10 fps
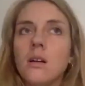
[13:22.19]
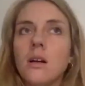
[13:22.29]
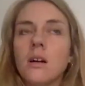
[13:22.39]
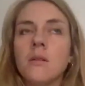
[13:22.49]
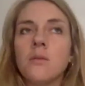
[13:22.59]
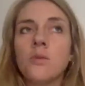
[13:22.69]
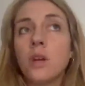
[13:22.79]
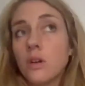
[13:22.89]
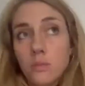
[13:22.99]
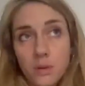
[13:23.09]
Uh,
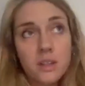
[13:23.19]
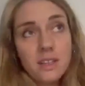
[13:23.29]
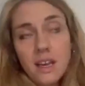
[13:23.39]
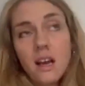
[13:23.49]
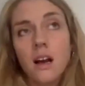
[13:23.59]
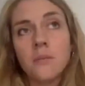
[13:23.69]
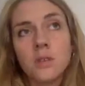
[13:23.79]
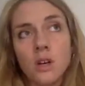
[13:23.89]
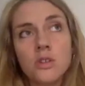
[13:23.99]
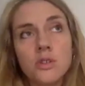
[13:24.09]
we, but yeah, I'm
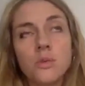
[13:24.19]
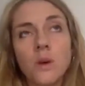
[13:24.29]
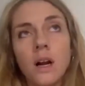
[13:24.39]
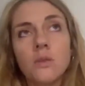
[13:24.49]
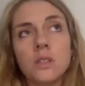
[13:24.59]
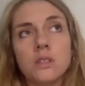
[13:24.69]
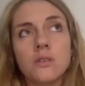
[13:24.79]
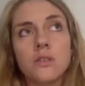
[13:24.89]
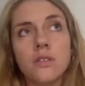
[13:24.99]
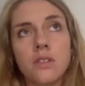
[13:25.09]
not sure why we
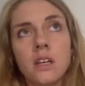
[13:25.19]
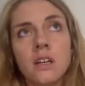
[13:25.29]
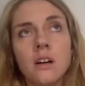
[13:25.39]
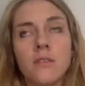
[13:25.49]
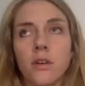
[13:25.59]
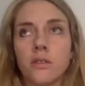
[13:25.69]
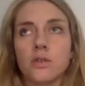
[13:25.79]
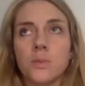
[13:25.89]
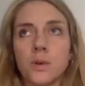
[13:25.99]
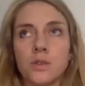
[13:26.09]
don't think of other
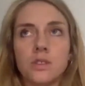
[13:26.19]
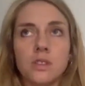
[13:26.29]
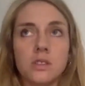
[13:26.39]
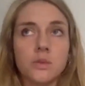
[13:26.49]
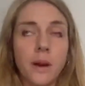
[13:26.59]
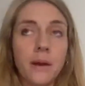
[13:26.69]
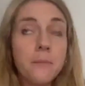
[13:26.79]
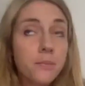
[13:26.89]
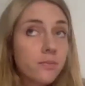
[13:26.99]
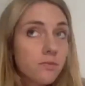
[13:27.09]
sports this way.
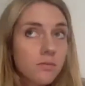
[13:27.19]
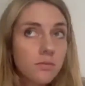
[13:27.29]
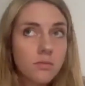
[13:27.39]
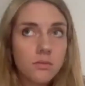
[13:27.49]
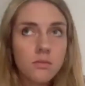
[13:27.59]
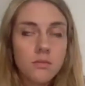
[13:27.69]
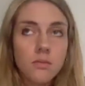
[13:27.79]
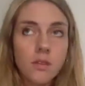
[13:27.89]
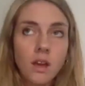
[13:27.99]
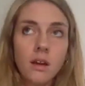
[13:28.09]

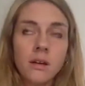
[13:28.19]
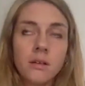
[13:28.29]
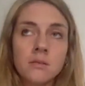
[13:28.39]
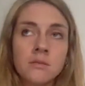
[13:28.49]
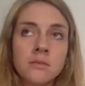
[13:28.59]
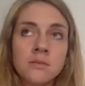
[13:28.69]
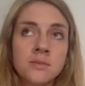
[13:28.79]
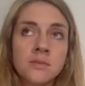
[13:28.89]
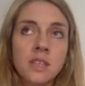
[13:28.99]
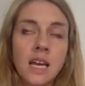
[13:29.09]

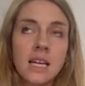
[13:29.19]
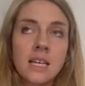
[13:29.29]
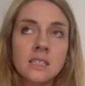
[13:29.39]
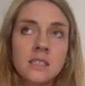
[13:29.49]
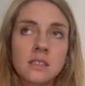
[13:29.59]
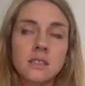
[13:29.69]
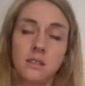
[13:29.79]
Um, and...